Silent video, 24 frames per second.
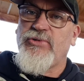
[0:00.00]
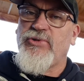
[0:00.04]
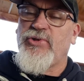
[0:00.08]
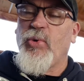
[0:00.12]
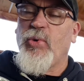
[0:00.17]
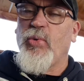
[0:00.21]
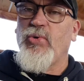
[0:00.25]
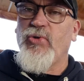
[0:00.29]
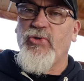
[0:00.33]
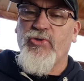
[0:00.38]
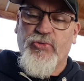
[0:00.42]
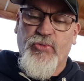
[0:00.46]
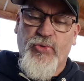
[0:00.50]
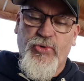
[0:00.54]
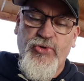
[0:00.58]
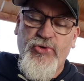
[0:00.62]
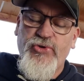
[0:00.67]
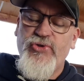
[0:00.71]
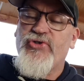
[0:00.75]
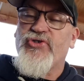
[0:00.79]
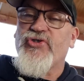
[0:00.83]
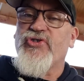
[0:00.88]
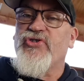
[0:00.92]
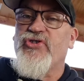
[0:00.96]
jeweler's
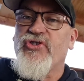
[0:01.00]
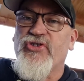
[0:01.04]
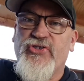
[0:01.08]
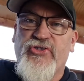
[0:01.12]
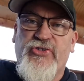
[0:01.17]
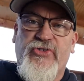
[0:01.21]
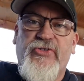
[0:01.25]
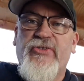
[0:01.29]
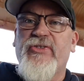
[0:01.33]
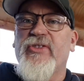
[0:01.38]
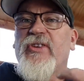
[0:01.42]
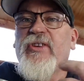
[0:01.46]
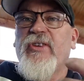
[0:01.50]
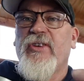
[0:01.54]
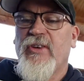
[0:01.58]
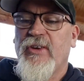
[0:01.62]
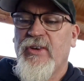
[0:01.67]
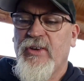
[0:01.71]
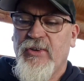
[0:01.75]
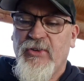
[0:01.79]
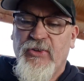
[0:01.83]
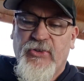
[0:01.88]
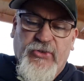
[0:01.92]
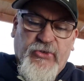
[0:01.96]
rouge and just
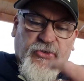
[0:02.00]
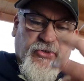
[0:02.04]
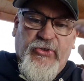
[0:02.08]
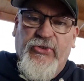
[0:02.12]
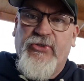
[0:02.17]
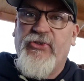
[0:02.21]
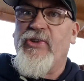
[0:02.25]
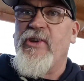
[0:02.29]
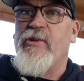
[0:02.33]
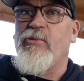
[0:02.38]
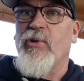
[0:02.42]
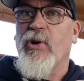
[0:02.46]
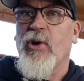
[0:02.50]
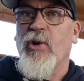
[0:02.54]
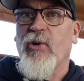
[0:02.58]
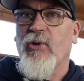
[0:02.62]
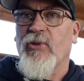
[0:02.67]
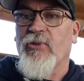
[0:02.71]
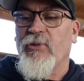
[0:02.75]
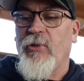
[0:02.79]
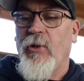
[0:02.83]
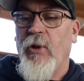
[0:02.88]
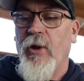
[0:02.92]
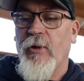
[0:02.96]
see what it
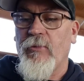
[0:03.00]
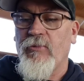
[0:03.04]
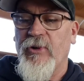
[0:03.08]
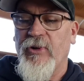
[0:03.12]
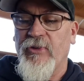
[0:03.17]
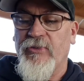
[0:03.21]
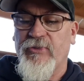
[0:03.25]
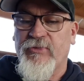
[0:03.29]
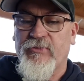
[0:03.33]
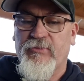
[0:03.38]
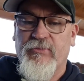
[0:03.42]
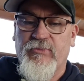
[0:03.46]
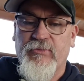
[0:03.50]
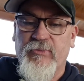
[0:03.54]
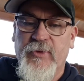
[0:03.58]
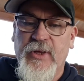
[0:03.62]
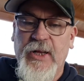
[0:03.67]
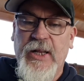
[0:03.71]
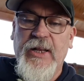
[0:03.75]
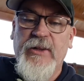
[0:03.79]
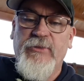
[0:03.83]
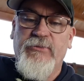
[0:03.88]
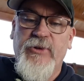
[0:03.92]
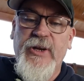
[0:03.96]
looks like when it's
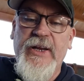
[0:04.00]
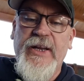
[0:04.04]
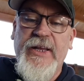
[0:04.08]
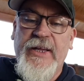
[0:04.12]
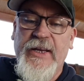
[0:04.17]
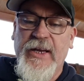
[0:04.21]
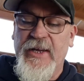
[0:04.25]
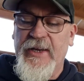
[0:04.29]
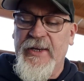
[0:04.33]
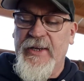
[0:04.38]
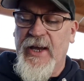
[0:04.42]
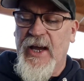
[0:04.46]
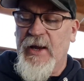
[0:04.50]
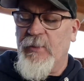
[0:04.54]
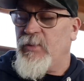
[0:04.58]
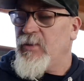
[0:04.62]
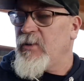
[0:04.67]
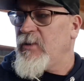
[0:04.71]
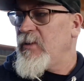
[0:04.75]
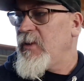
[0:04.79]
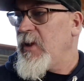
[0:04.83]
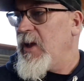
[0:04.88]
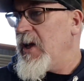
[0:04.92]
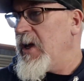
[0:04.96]
really cleaned up.
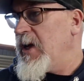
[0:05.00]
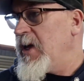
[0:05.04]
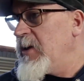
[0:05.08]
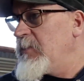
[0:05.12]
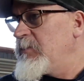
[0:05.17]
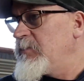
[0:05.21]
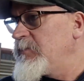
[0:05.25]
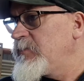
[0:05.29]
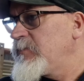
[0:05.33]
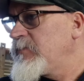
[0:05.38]
Um,